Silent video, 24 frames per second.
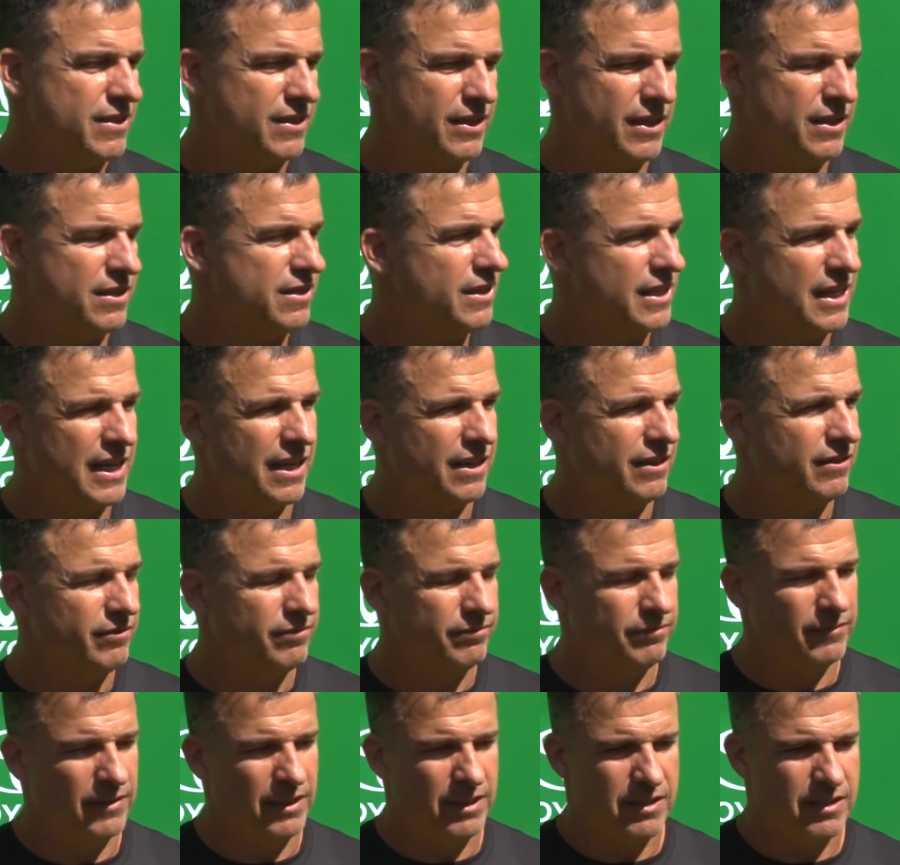It's not.
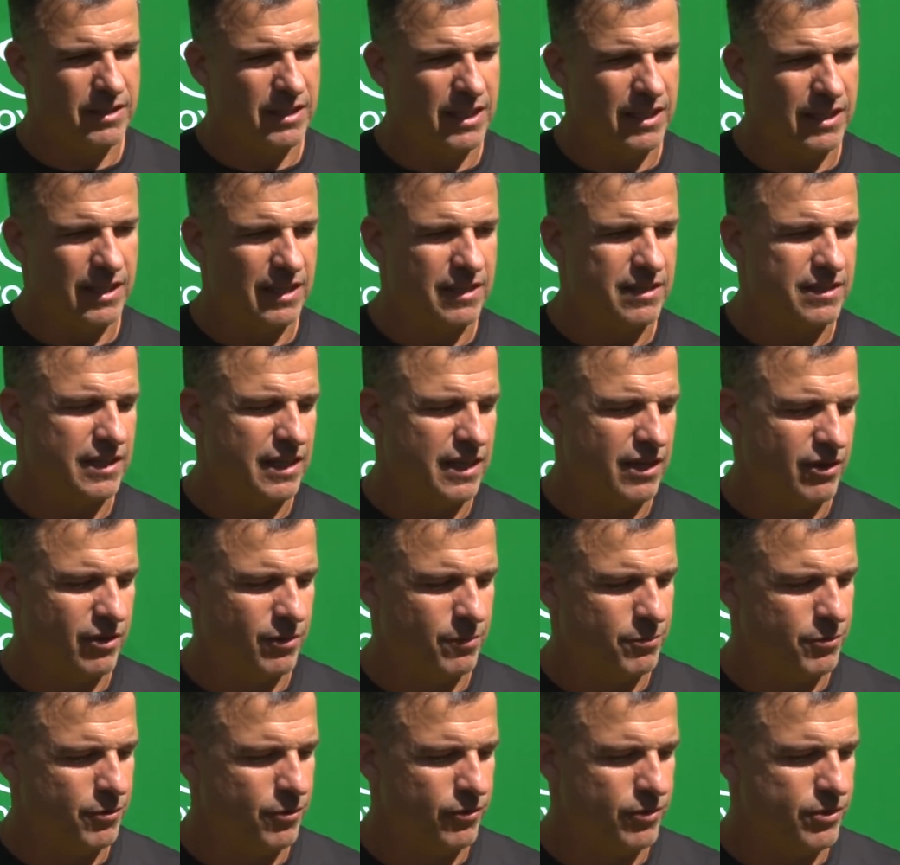That's not our
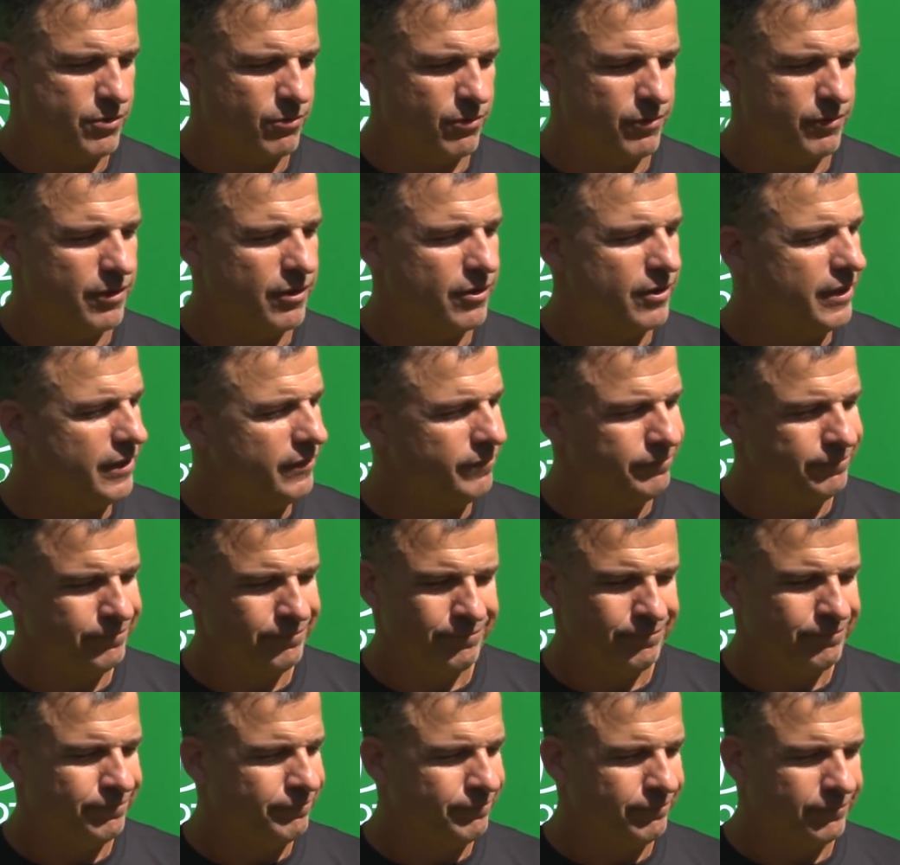approach. We're
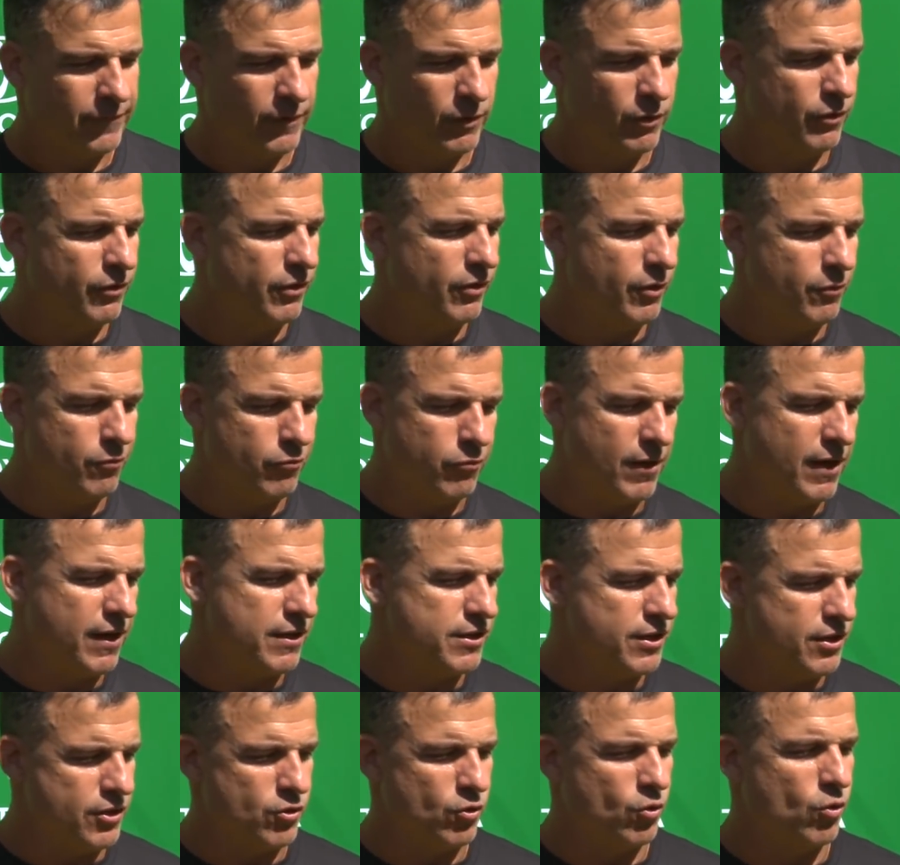very
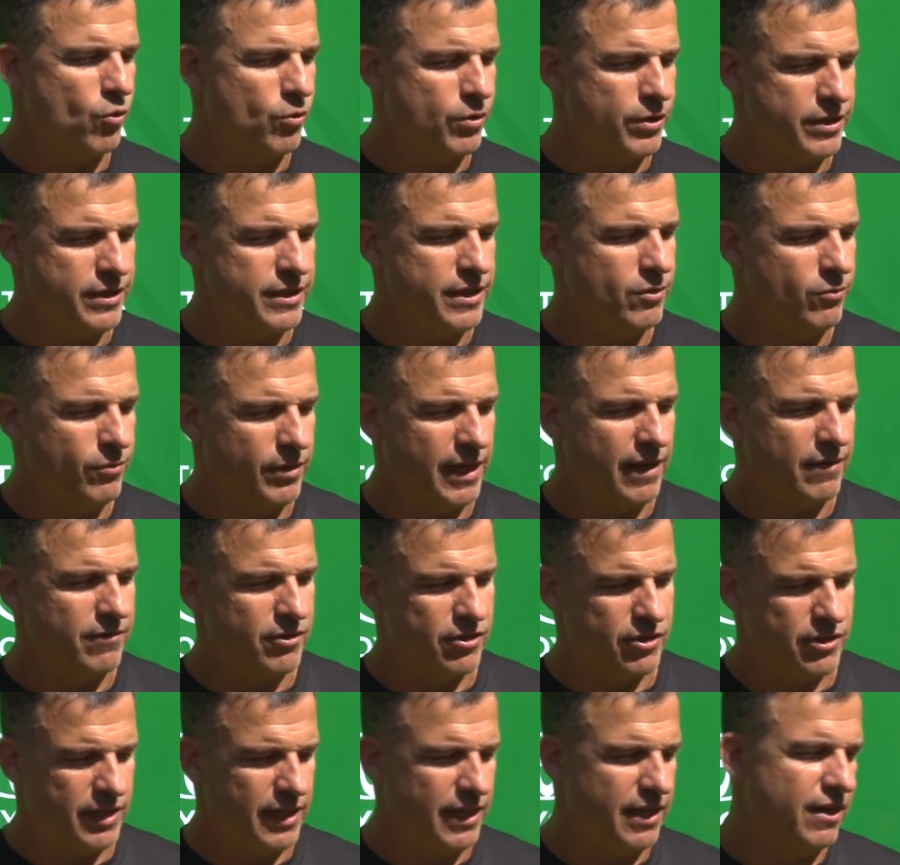process oriented. We have to
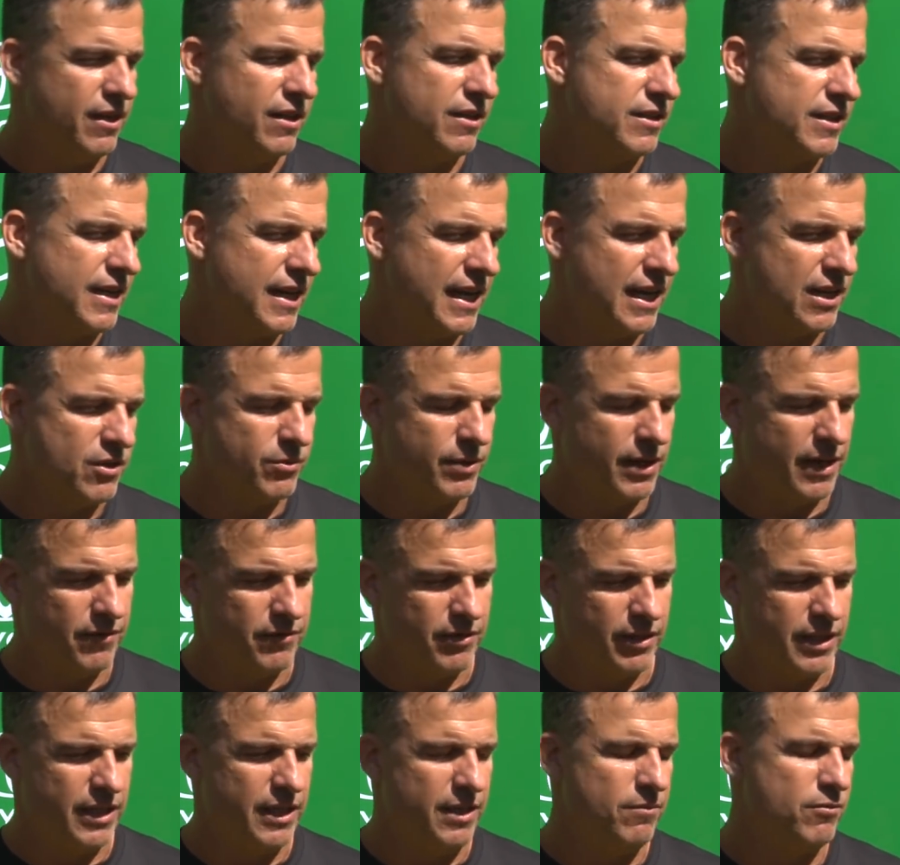stay on task. We have
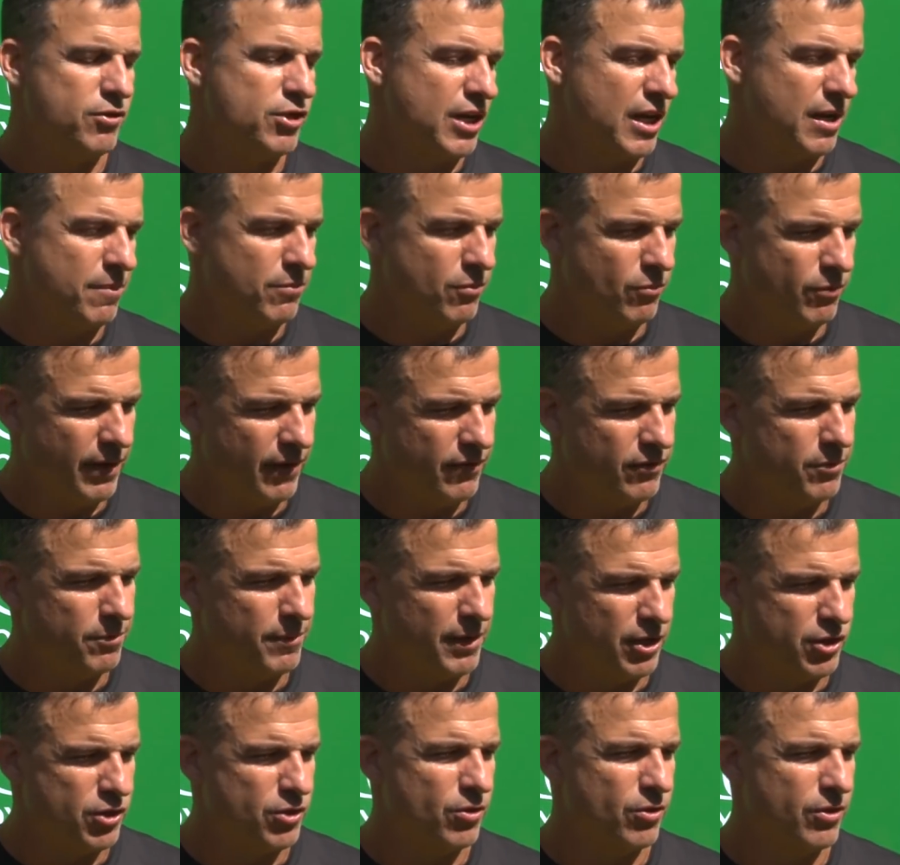to keep chopping. We have to
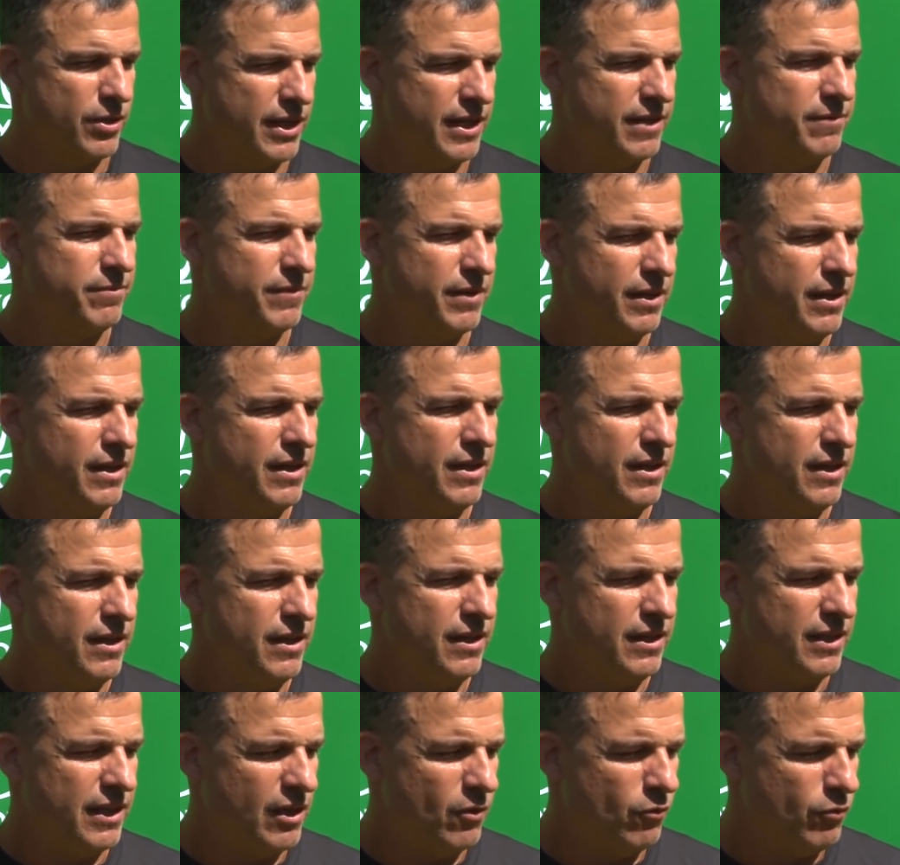make sure
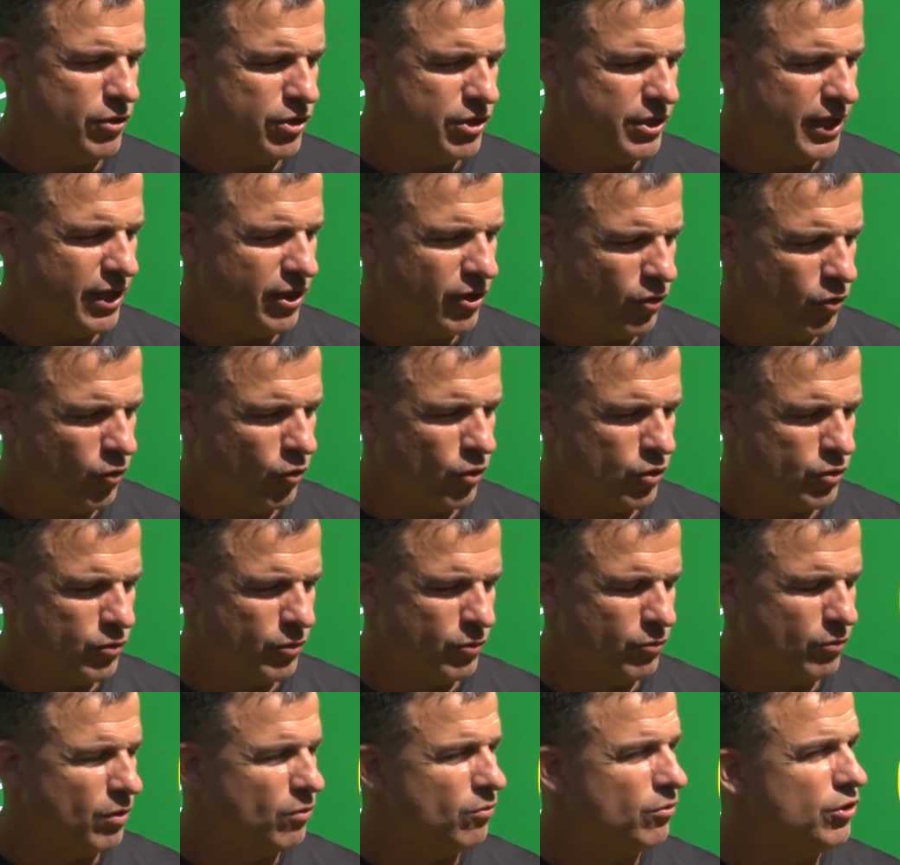that we stay the course
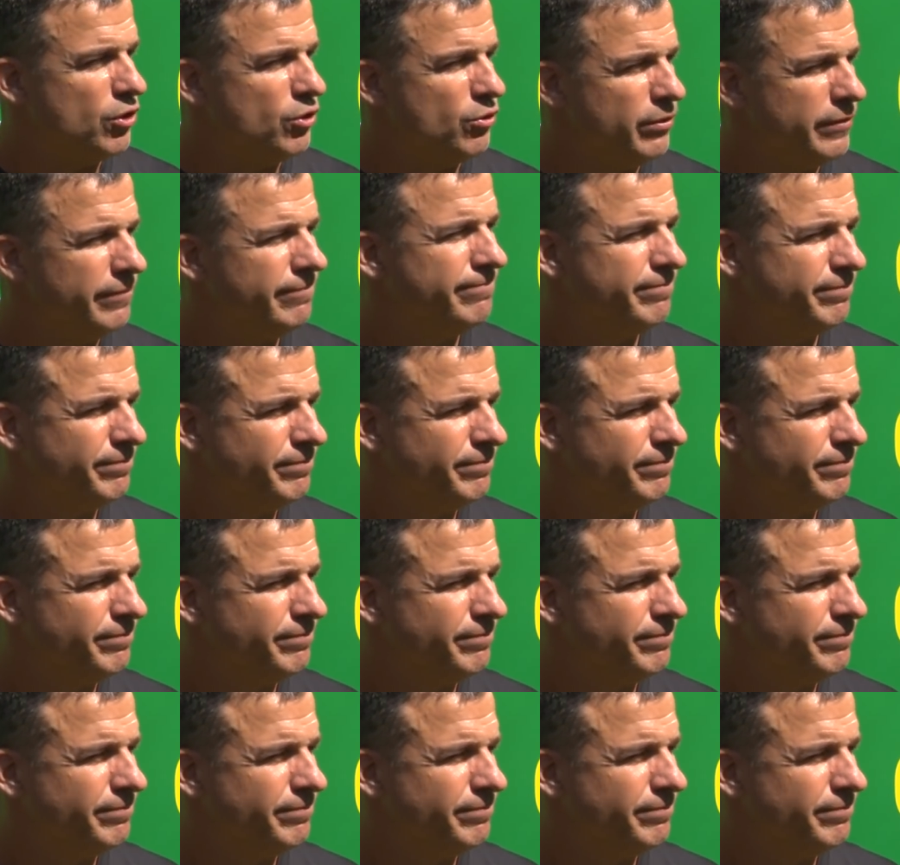with what we're doing.